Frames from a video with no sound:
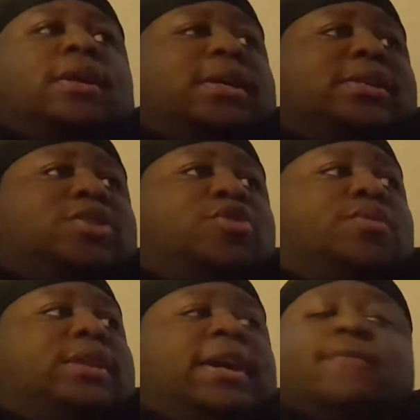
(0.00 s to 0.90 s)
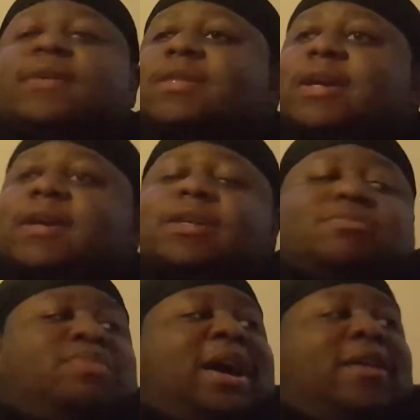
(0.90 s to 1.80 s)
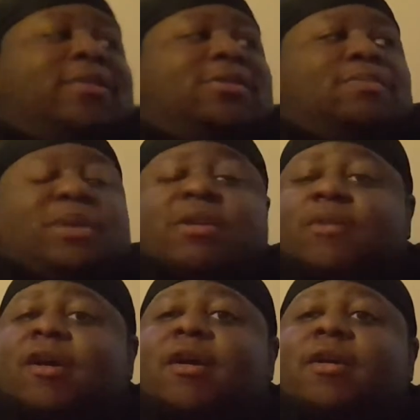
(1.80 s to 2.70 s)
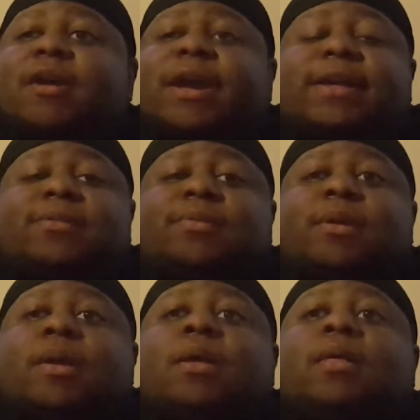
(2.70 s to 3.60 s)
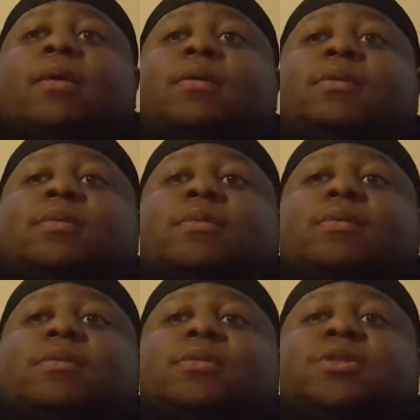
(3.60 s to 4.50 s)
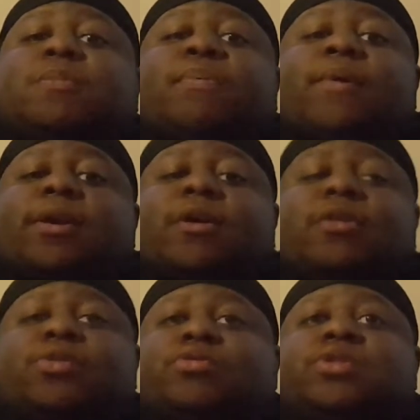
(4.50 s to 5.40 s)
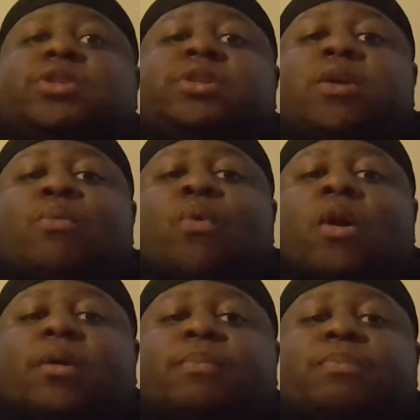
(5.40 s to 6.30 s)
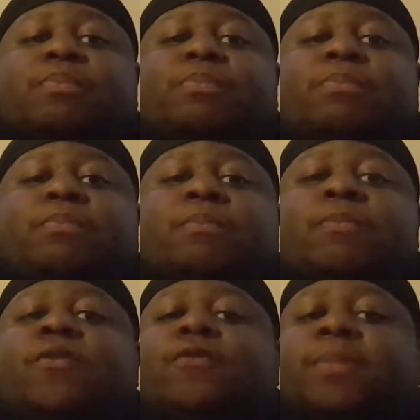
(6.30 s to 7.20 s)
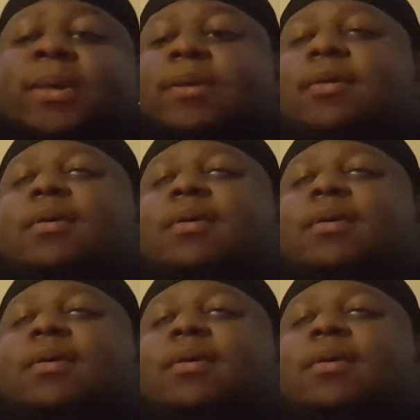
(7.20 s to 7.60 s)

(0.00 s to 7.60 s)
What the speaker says: he's doing everything in his power to be with her and supporting her little slut walk movement.